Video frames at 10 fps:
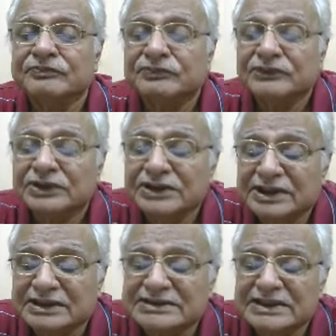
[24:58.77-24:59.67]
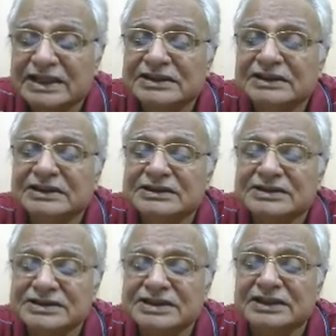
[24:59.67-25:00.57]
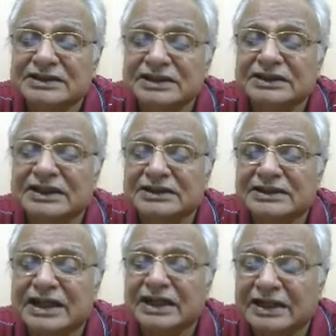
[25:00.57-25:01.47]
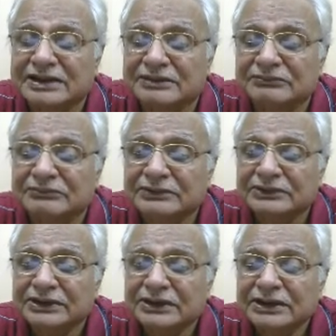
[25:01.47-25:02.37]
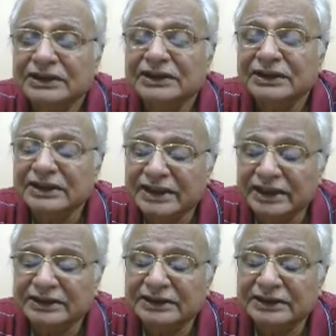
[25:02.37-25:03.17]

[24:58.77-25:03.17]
the consignee is rejecting the entire atom, then